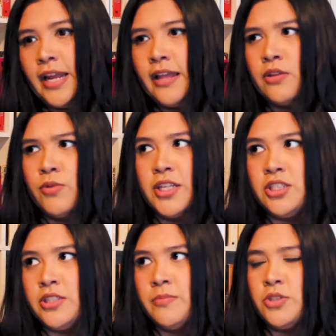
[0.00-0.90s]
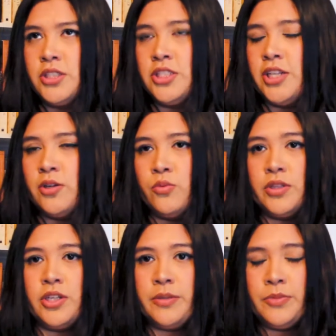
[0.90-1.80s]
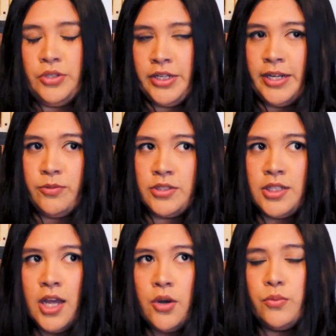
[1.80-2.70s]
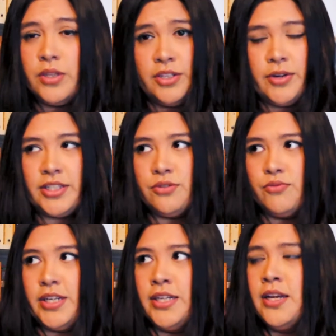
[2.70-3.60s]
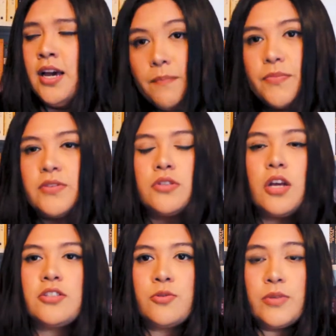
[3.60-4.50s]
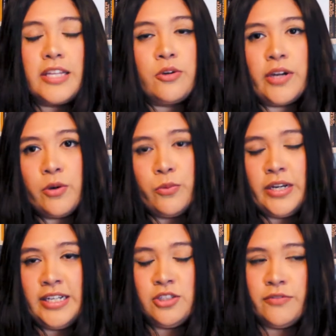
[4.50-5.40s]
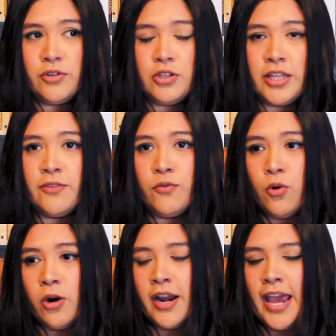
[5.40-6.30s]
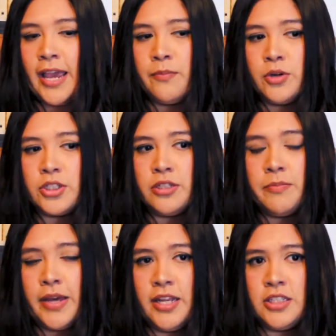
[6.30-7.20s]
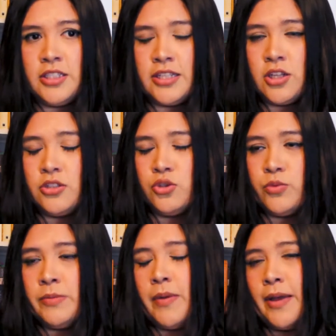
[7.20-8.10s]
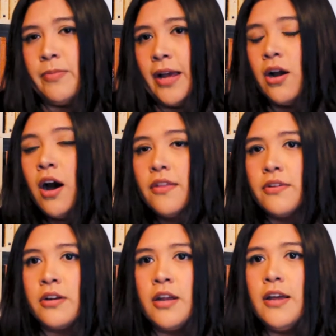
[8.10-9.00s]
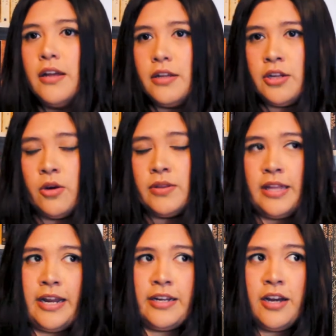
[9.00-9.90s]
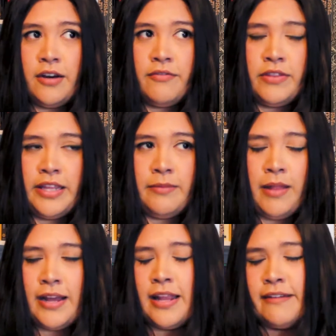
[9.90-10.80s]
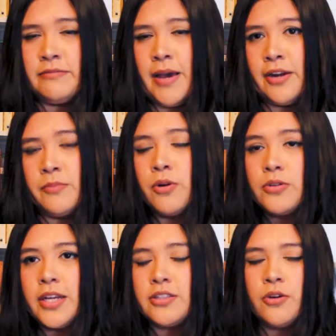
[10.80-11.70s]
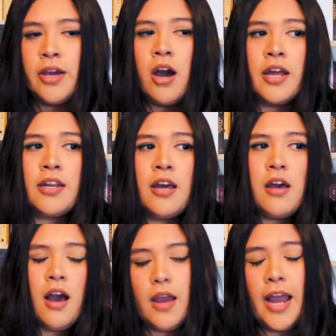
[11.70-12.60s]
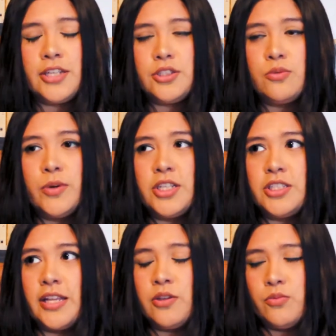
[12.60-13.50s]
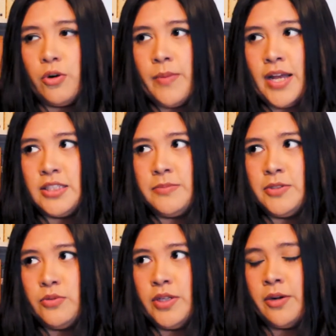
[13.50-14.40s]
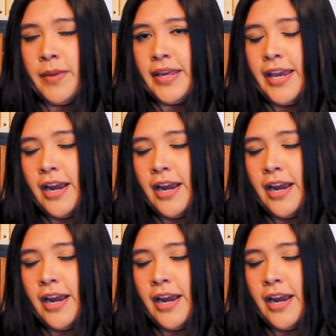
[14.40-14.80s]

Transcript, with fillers: and the relationship just in general with the community was really great to read this was also a really quick read so if you're looking for a book to binge that's also written by a black author you know in light of the black lives matter protests going on i do wish that the romance between our main